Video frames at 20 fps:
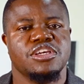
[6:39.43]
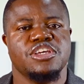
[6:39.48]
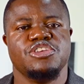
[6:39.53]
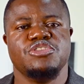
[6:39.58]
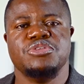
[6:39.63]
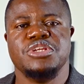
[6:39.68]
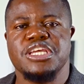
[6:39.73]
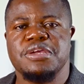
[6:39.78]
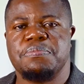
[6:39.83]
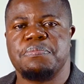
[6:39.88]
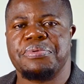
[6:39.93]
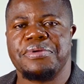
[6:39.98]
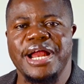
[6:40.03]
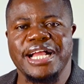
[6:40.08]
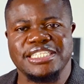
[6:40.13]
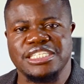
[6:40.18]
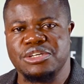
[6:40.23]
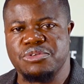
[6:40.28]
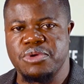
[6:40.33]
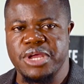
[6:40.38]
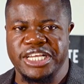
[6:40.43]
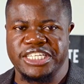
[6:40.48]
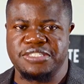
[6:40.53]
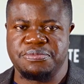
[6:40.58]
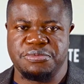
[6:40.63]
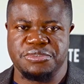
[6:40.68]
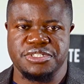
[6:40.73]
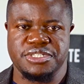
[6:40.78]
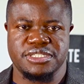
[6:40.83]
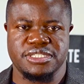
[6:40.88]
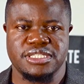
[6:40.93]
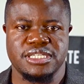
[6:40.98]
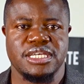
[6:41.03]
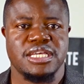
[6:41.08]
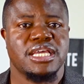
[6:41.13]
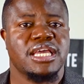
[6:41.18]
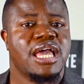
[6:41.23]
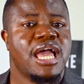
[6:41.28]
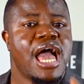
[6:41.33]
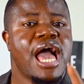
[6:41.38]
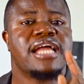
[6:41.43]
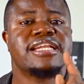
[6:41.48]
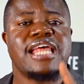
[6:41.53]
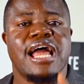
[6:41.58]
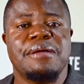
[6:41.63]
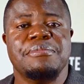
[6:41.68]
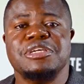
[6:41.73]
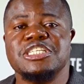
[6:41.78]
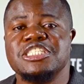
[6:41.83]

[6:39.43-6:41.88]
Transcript: You need practical experience, and that